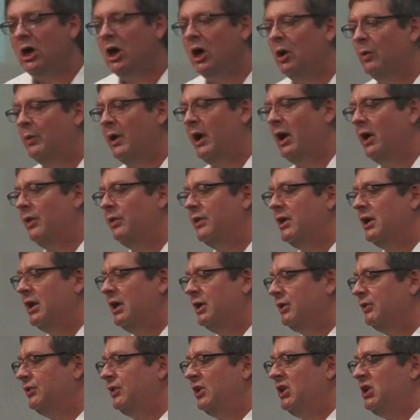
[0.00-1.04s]
around
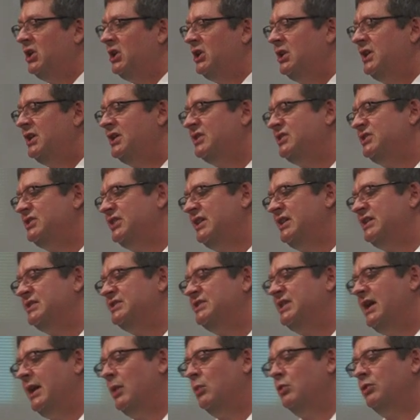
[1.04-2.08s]
this that says
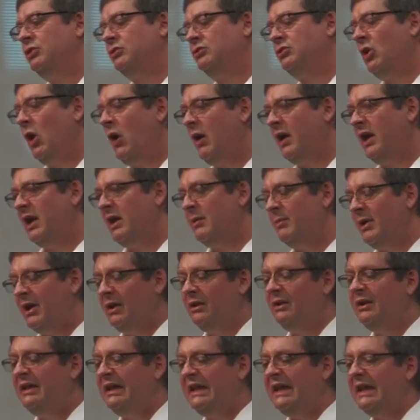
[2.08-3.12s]
that when you're talking
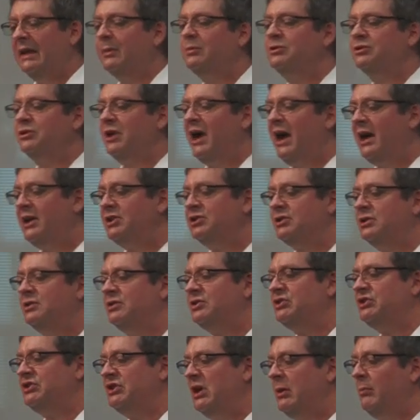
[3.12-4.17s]
about leaky
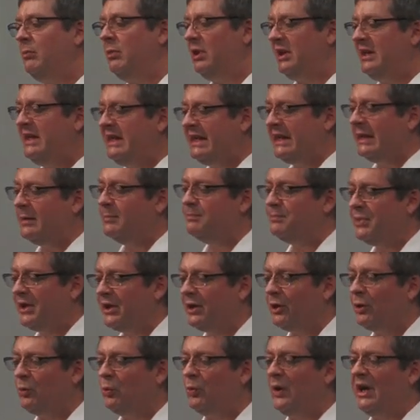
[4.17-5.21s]
abstractions, some leak in
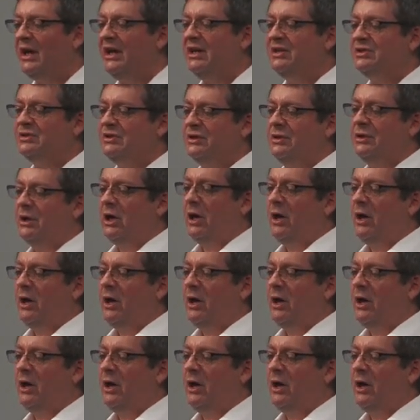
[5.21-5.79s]
better ways than